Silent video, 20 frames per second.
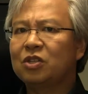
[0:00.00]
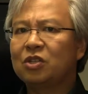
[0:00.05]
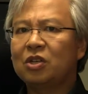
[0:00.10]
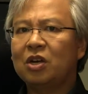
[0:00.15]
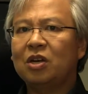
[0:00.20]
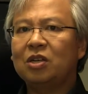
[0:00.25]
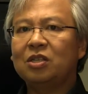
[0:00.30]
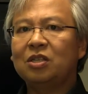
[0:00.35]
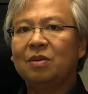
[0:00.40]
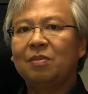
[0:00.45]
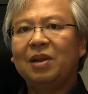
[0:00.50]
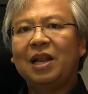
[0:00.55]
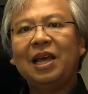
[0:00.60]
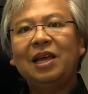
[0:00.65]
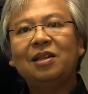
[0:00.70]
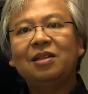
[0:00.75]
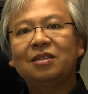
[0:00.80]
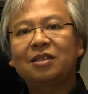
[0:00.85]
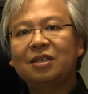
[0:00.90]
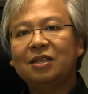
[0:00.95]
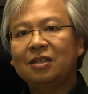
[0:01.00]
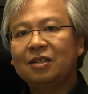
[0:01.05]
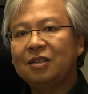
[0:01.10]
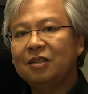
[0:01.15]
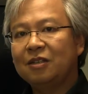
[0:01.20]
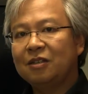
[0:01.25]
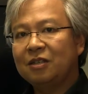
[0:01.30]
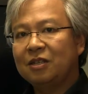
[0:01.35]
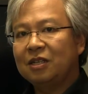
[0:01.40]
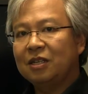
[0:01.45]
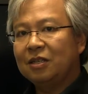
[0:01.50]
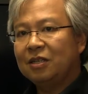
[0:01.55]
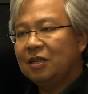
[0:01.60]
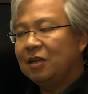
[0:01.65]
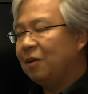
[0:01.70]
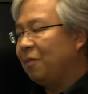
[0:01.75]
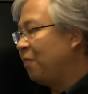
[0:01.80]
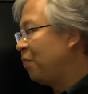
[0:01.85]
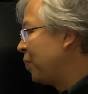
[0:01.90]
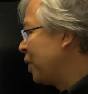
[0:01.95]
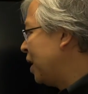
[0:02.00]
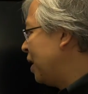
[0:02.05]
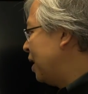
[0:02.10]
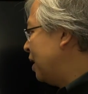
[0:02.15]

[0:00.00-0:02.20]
saw some latencies in your system system.